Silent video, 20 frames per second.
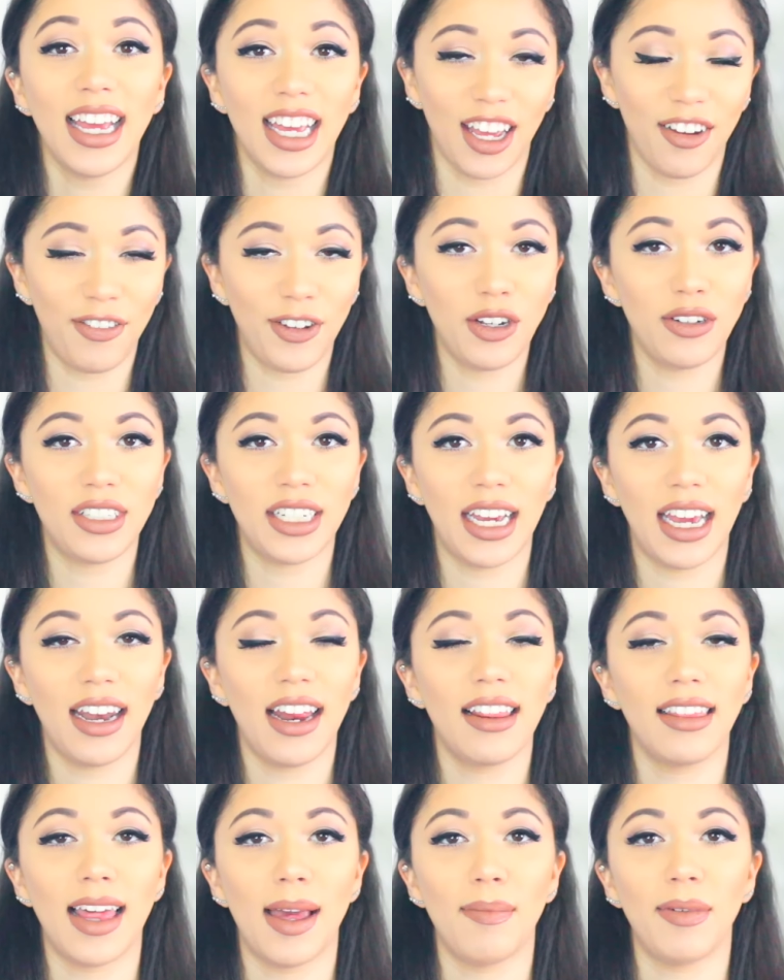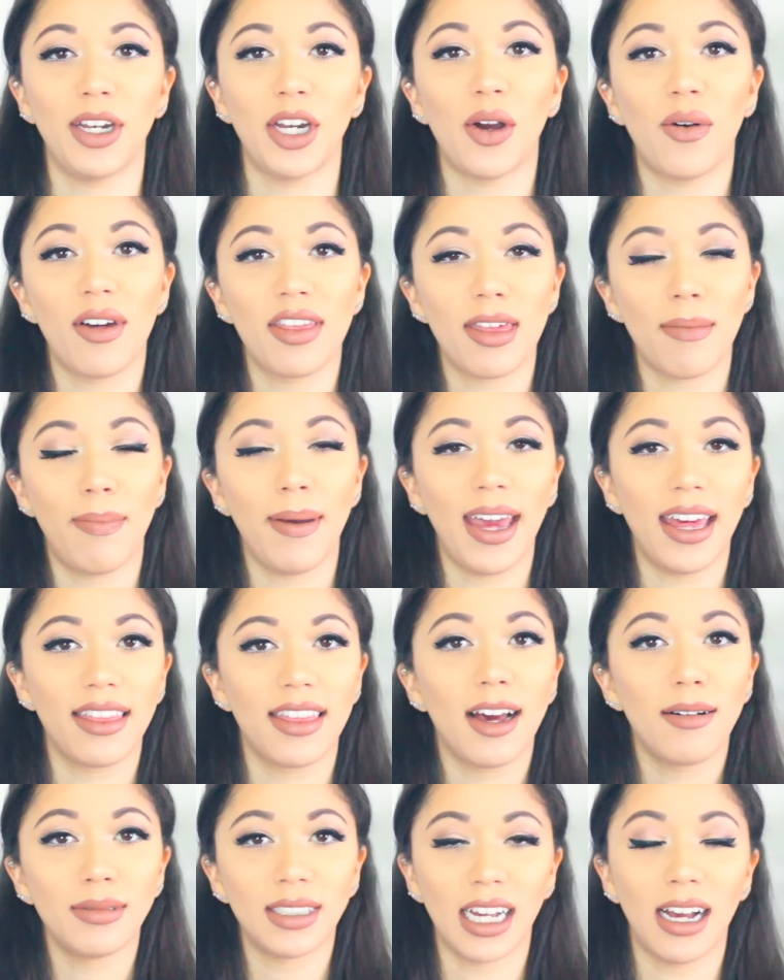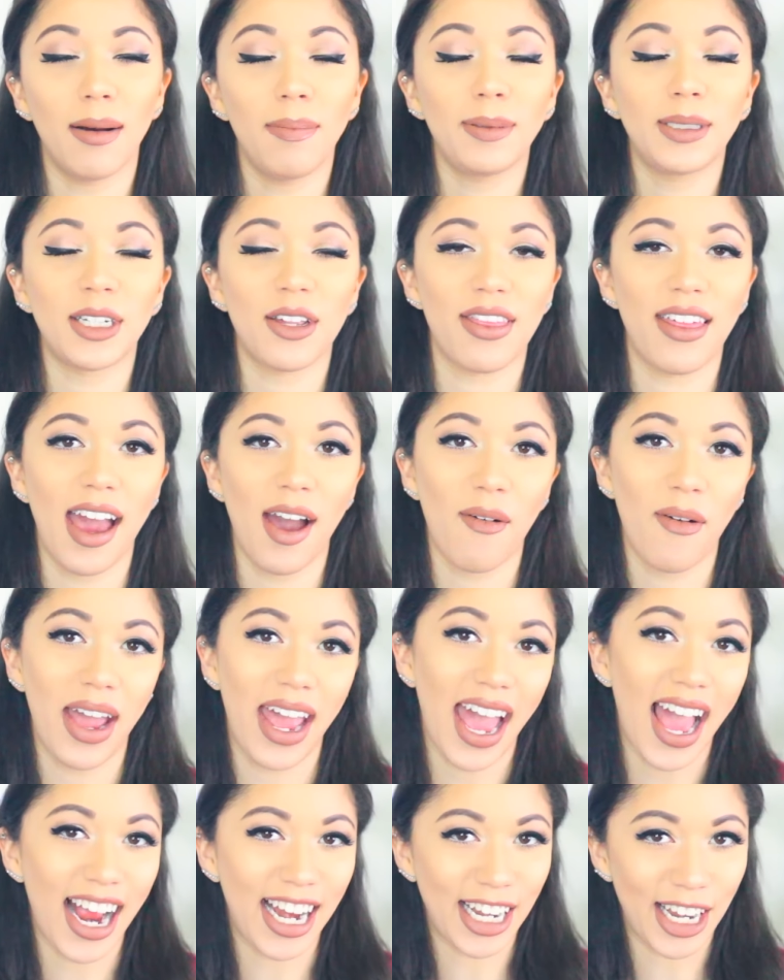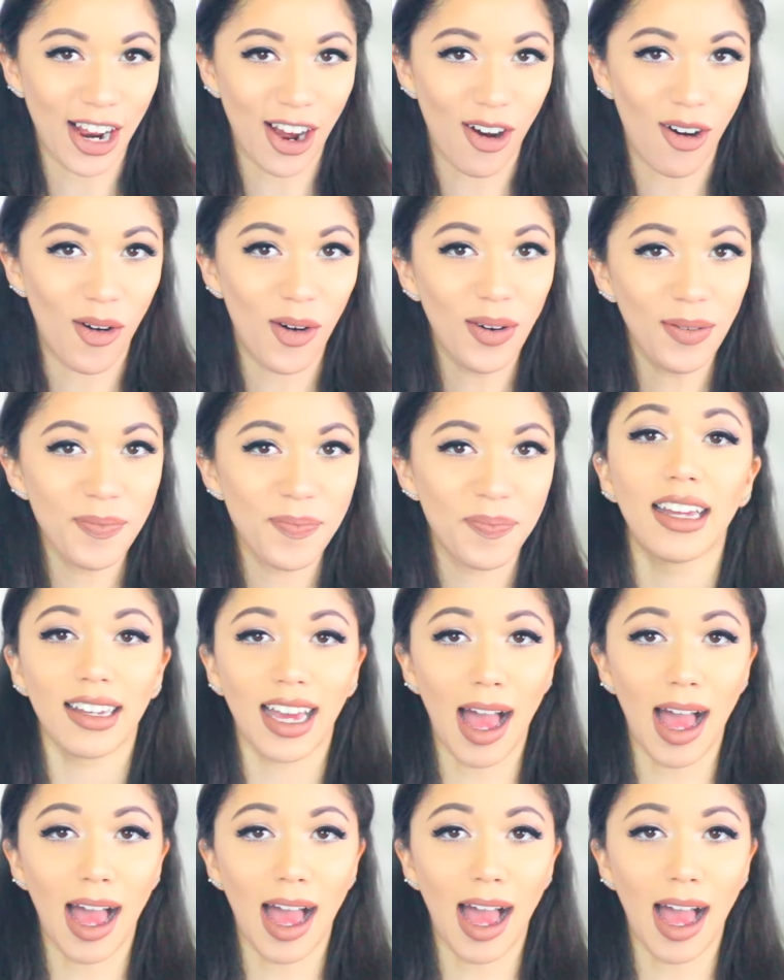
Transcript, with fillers: If you did, let me know with a big thumbs up so that way I know.